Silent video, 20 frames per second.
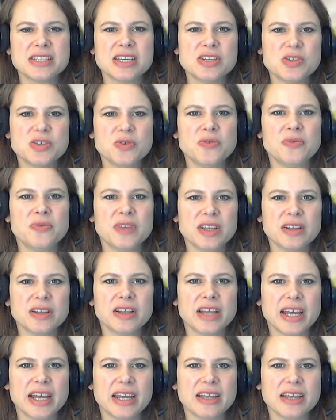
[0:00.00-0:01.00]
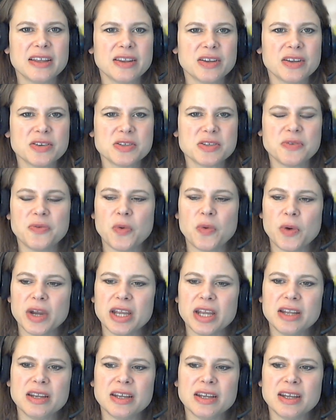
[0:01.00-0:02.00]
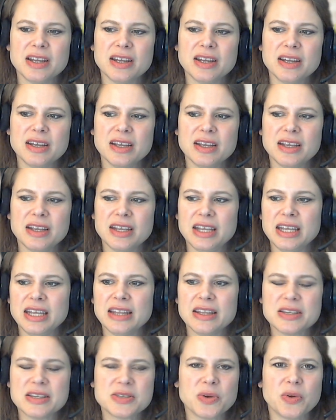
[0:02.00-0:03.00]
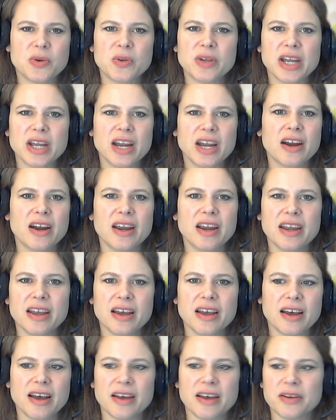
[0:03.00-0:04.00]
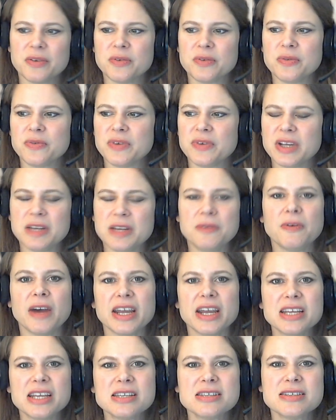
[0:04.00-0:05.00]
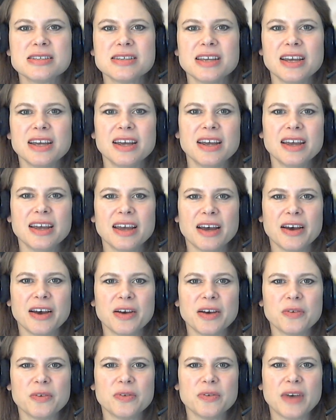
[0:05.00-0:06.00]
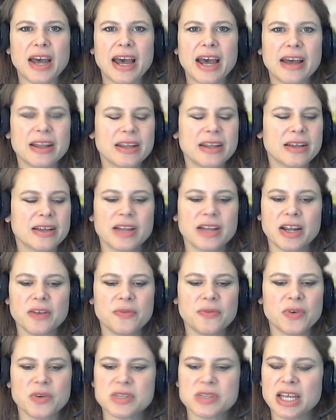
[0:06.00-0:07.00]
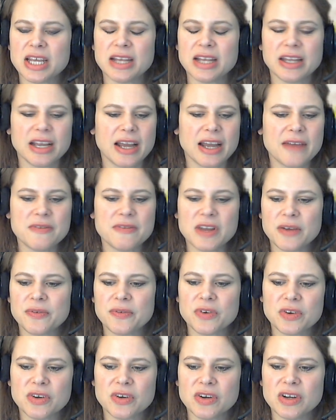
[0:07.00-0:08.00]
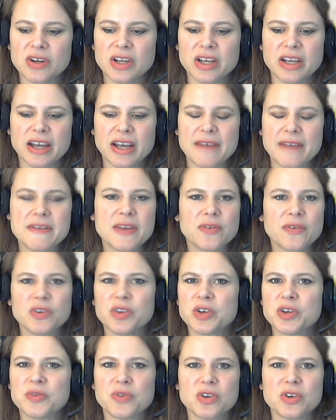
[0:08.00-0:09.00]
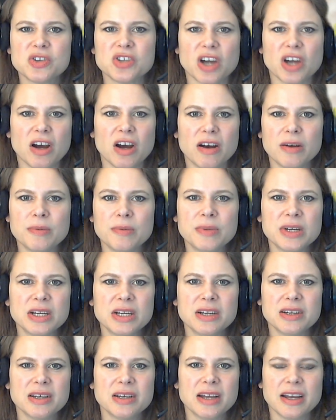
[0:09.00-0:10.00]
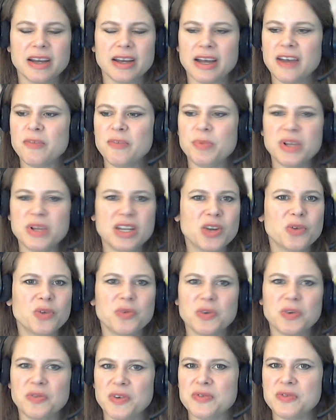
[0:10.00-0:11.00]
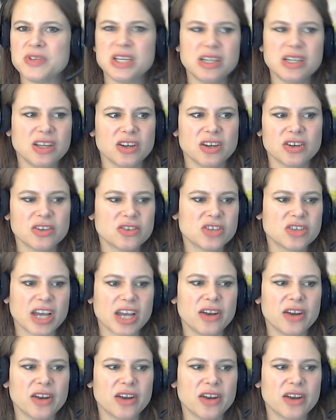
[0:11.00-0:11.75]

I do feel like there's a void in this whole area of advice of like a lot of folks say like I've never I've never looked for a job. I've been here for 15 years.